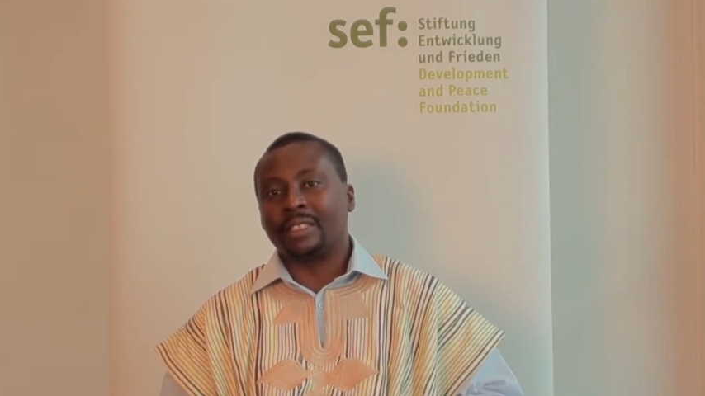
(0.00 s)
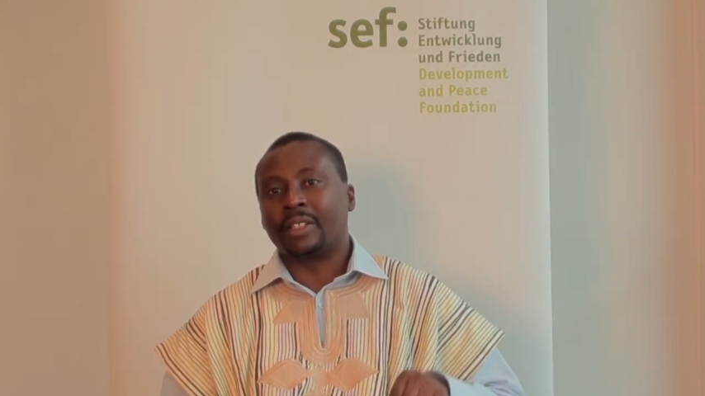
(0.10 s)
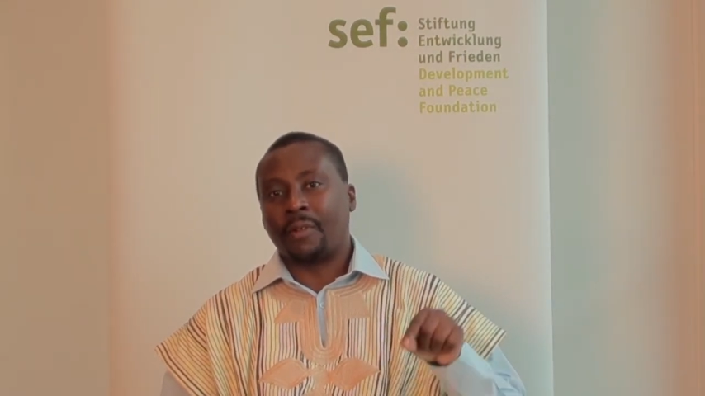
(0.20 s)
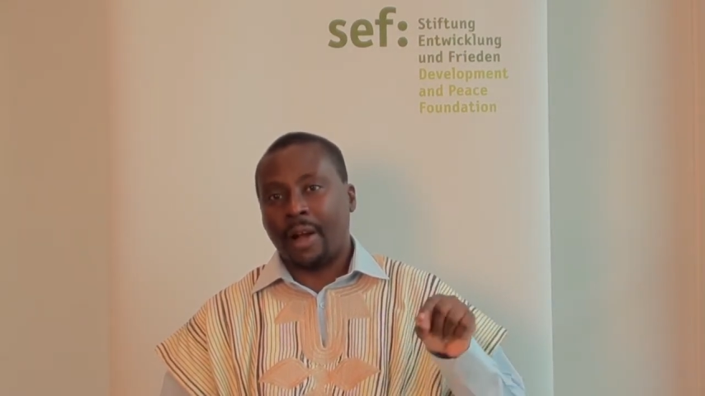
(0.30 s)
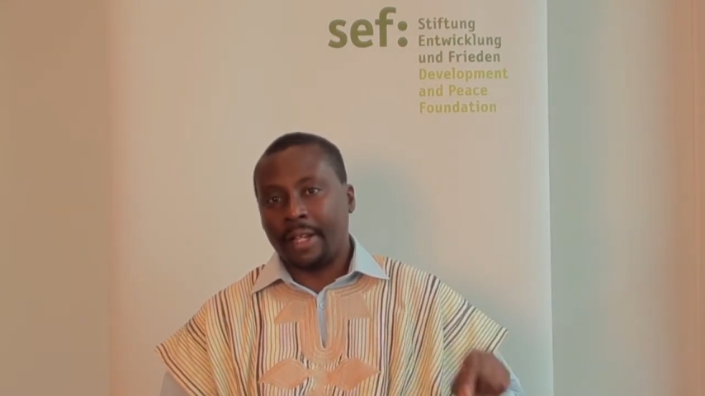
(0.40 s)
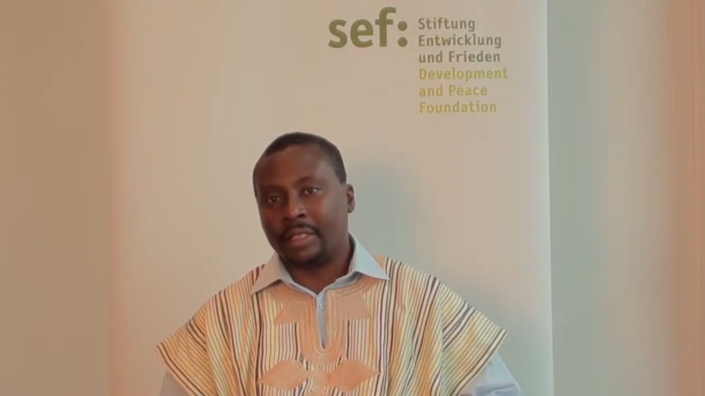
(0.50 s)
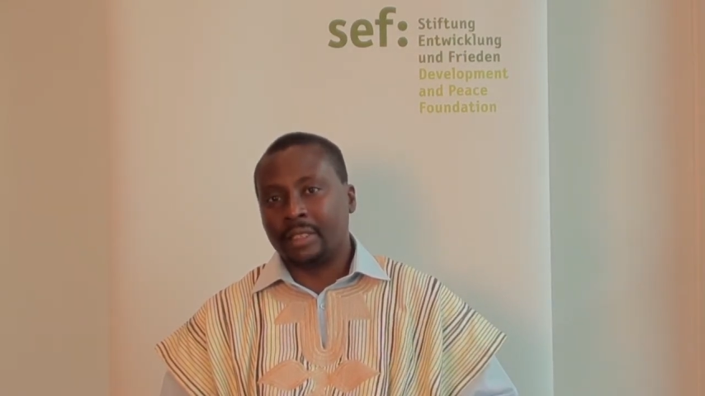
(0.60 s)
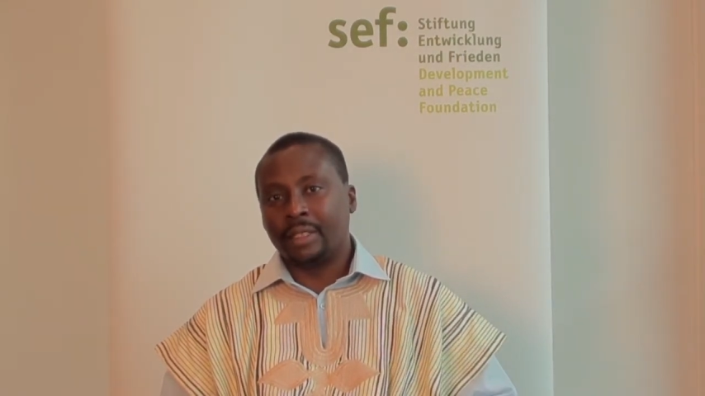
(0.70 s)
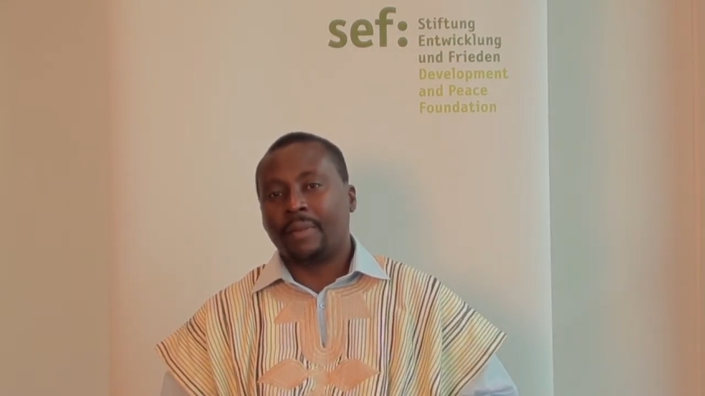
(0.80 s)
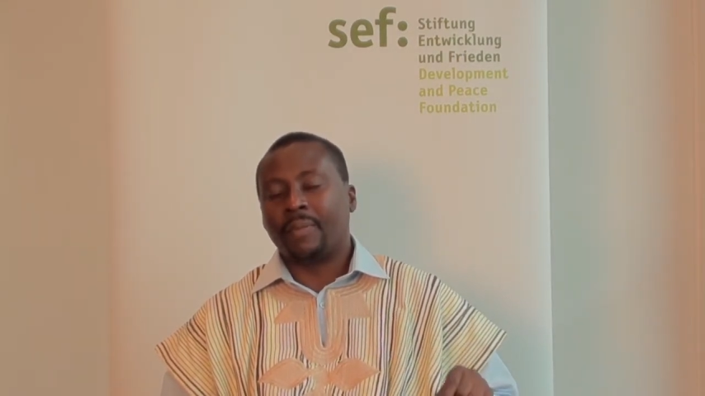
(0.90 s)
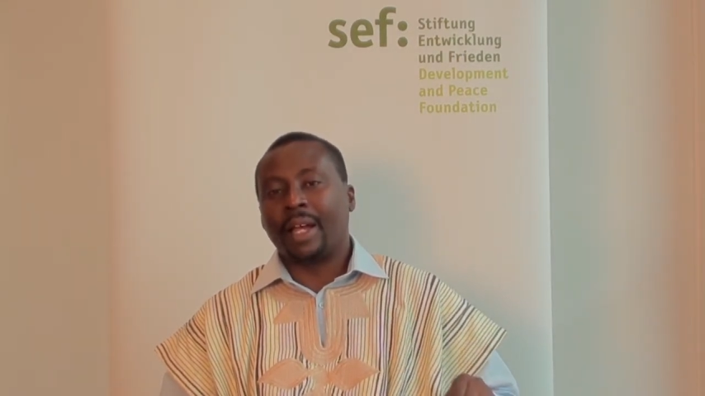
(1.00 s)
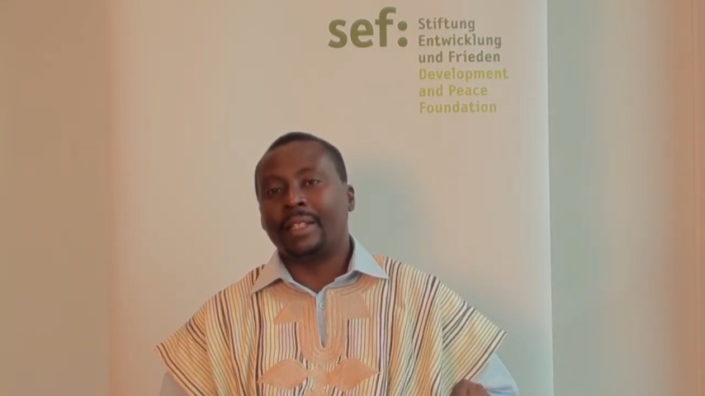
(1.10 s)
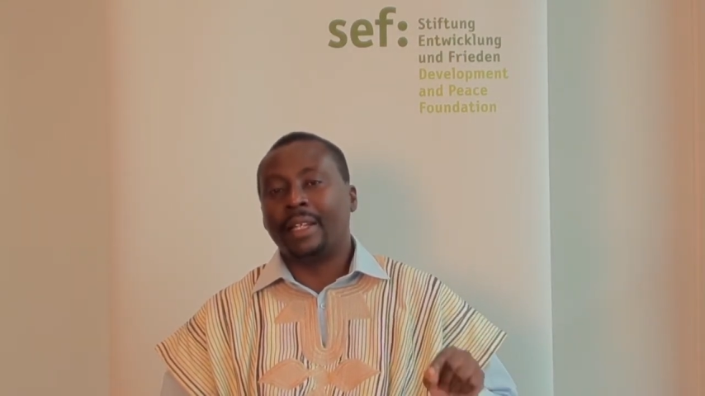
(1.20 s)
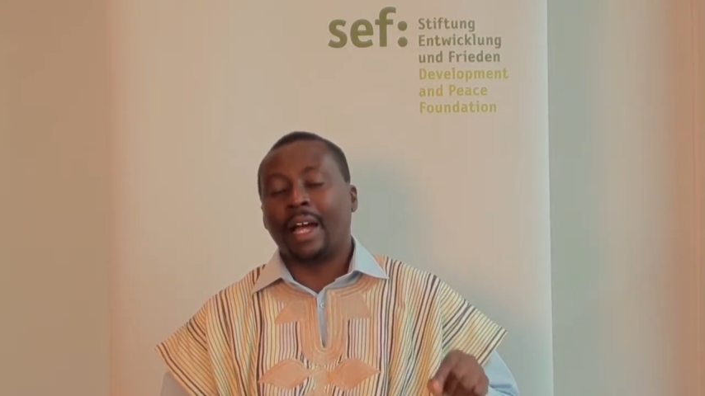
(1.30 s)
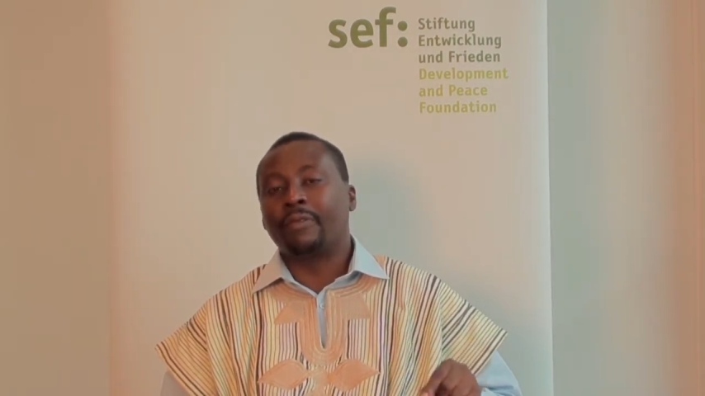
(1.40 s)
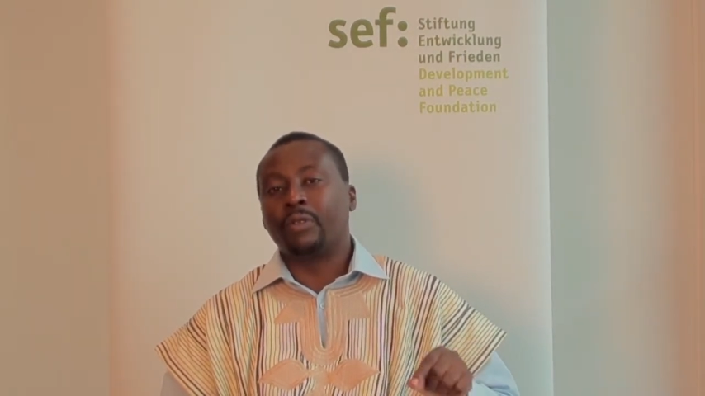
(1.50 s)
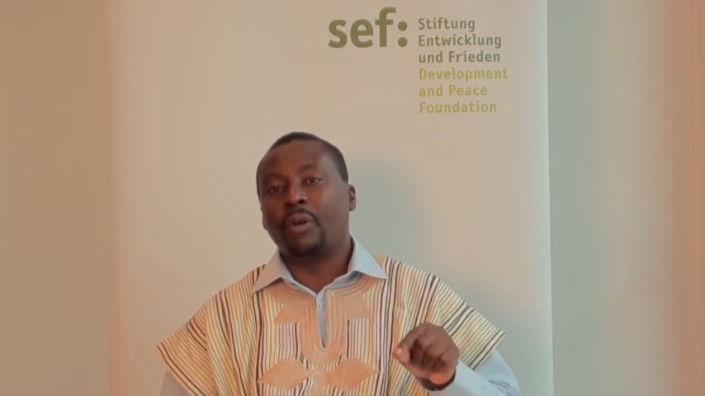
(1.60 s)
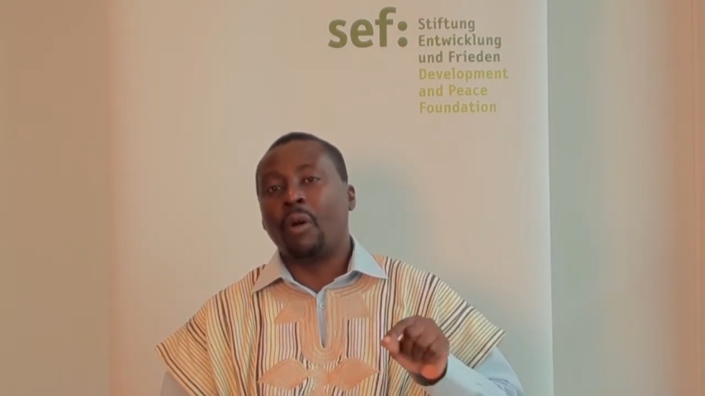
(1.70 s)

It's a right that they have to